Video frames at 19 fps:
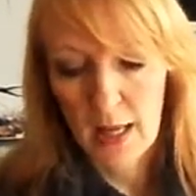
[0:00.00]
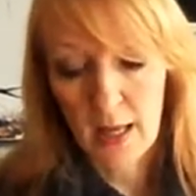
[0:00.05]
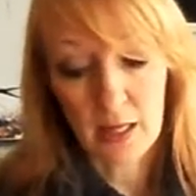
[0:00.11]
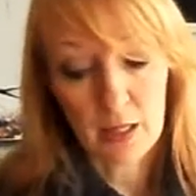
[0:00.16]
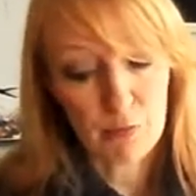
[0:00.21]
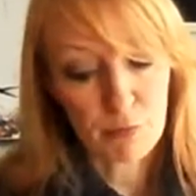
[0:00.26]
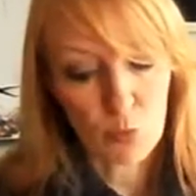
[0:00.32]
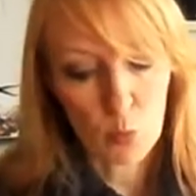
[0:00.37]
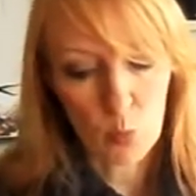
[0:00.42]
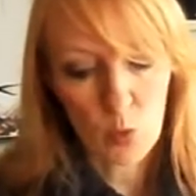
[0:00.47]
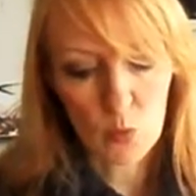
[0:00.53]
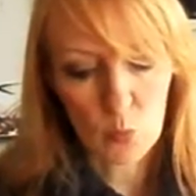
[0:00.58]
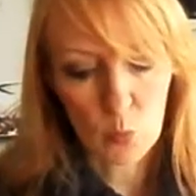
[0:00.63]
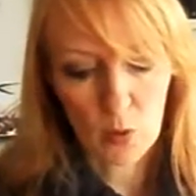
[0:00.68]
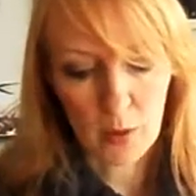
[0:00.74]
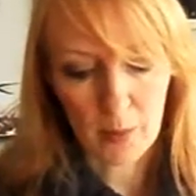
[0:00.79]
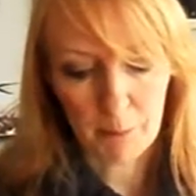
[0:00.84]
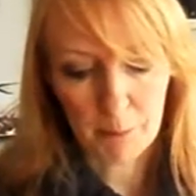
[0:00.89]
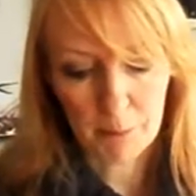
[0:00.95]
and if you
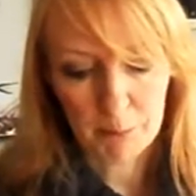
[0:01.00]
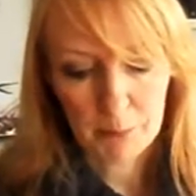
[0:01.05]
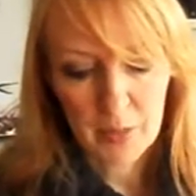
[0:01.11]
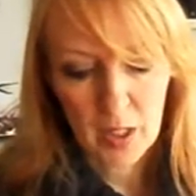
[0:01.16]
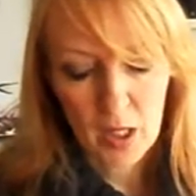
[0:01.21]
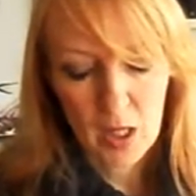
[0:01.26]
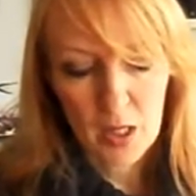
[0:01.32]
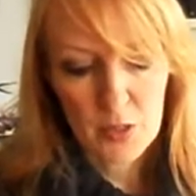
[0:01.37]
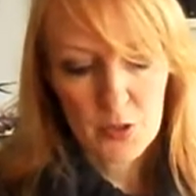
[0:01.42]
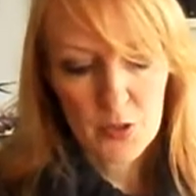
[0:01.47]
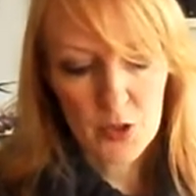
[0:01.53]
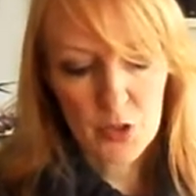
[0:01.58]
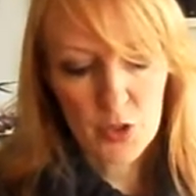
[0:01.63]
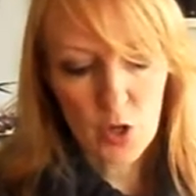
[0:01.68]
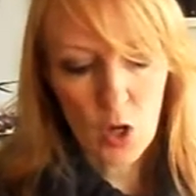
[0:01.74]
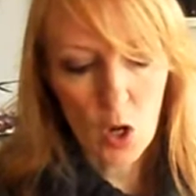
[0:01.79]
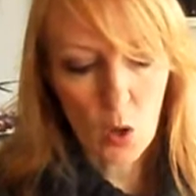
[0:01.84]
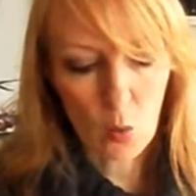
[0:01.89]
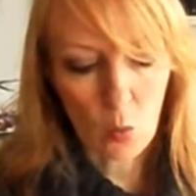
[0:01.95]
want one.
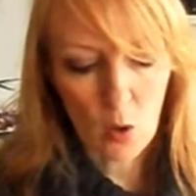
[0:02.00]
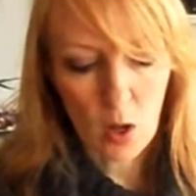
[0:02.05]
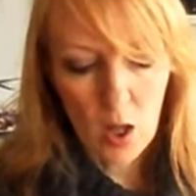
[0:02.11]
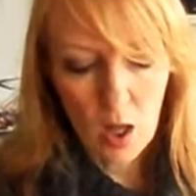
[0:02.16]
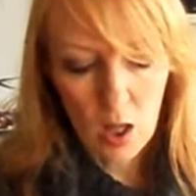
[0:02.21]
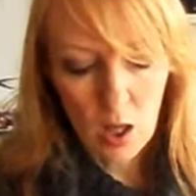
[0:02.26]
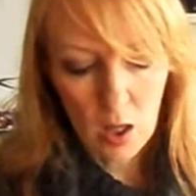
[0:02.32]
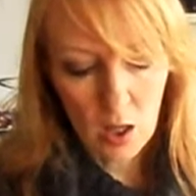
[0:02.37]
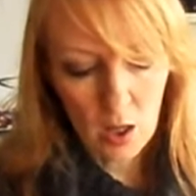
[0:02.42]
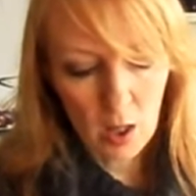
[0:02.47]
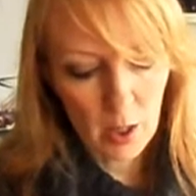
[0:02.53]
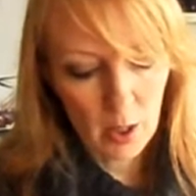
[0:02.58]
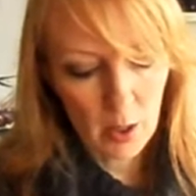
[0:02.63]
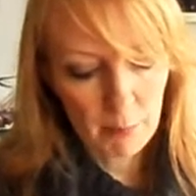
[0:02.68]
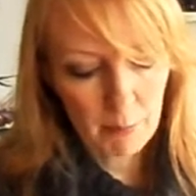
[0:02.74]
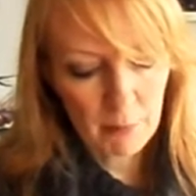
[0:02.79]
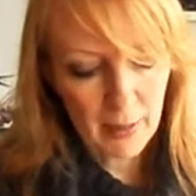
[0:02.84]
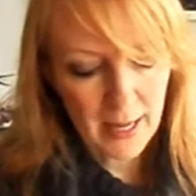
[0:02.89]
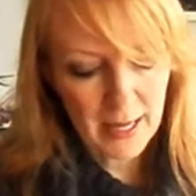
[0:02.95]
So
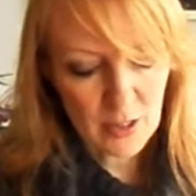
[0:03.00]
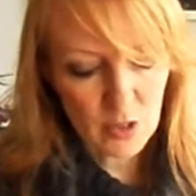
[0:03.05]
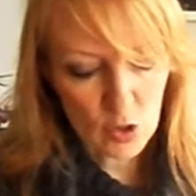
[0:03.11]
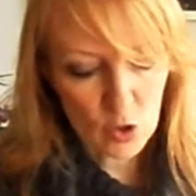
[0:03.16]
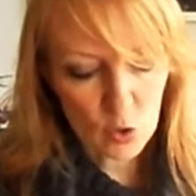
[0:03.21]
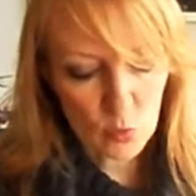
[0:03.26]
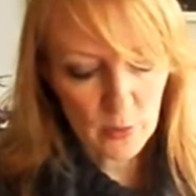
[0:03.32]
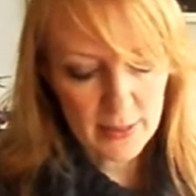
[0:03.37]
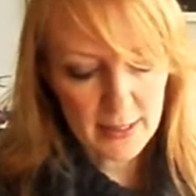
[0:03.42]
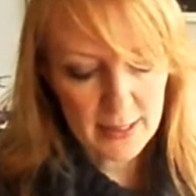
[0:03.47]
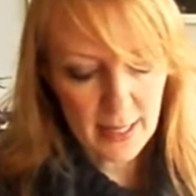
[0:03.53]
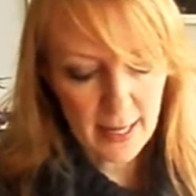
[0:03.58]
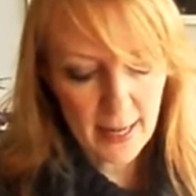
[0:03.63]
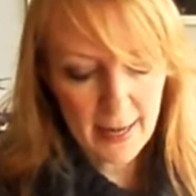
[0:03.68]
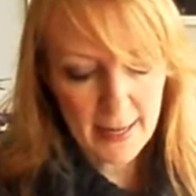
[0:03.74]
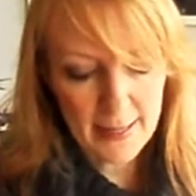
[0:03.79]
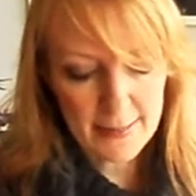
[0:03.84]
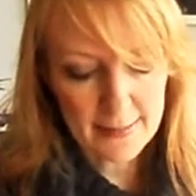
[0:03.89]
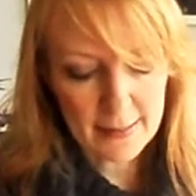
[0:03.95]
at the
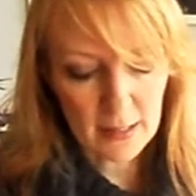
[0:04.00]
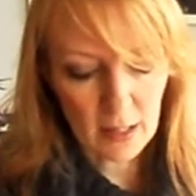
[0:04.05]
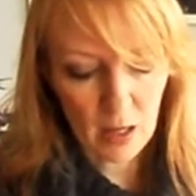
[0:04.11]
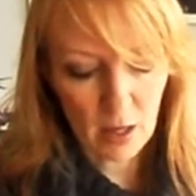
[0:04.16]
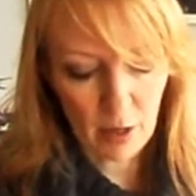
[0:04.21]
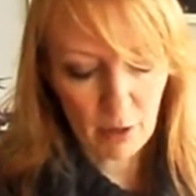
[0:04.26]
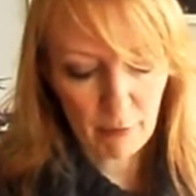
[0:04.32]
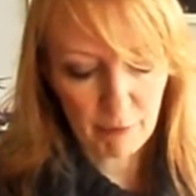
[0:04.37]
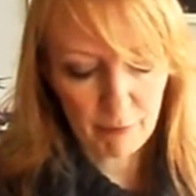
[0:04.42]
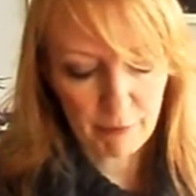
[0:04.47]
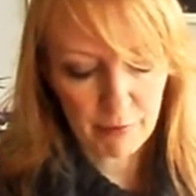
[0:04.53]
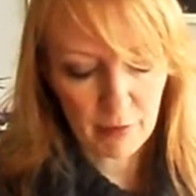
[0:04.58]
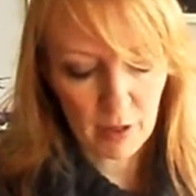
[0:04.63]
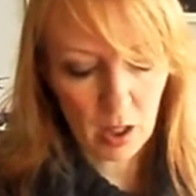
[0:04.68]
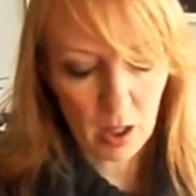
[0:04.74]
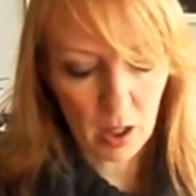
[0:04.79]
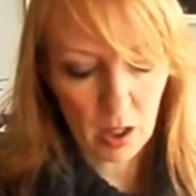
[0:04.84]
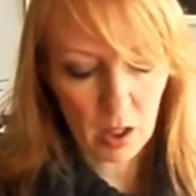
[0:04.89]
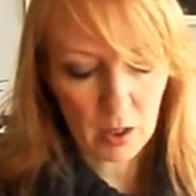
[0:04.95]
28th
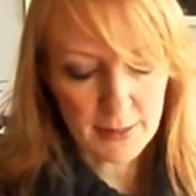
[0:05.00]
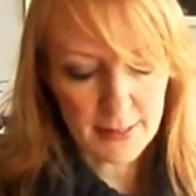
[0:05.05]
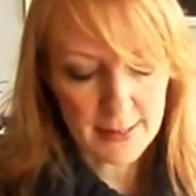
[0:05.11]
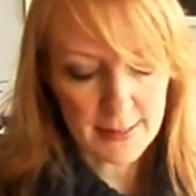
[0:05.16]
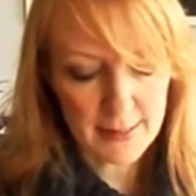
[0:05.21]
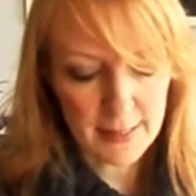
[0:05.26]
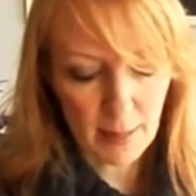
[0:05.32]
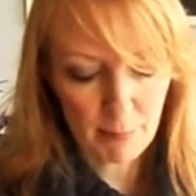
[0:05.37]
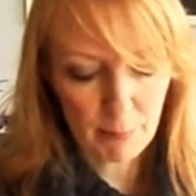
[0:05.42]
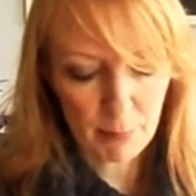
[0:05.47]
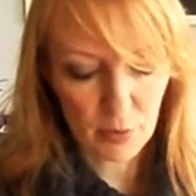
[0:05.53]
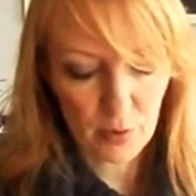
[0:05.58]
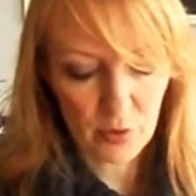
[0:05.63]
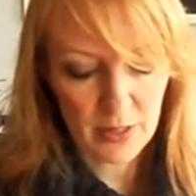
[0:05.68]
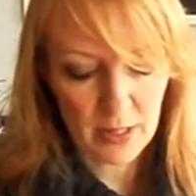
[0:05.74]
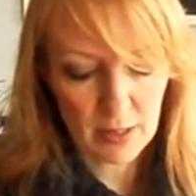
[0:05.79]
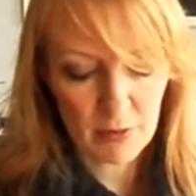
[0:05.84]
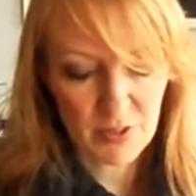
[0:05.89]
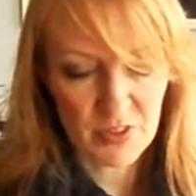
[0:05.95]
of
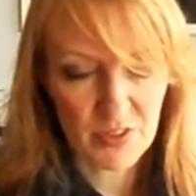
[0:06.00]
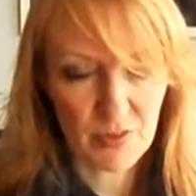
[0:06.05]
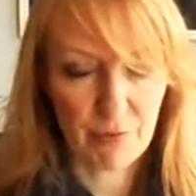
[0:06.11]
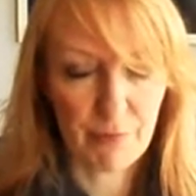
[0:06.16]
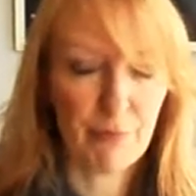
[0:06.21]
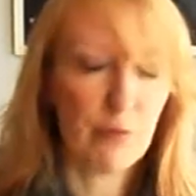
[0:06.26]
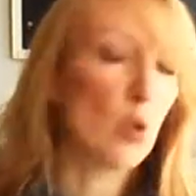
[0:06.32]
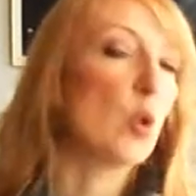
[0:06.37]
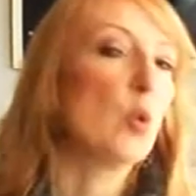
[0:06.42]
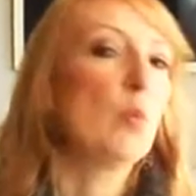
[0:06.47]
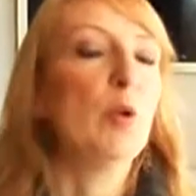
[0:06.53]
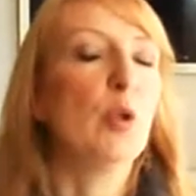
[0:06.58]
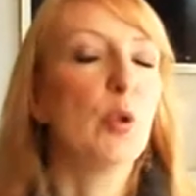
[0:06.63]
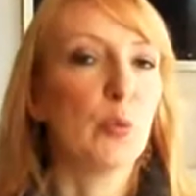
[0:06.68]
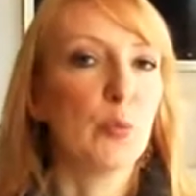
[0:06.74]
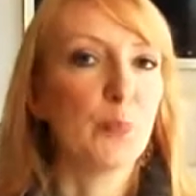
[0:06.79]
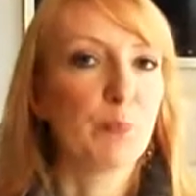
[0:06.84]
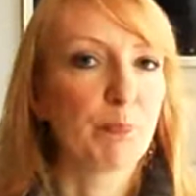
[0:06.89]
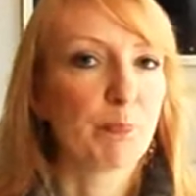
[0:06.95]
December, there is a full
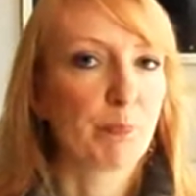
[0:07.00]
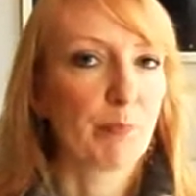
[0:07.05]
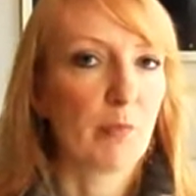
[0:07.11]
moon.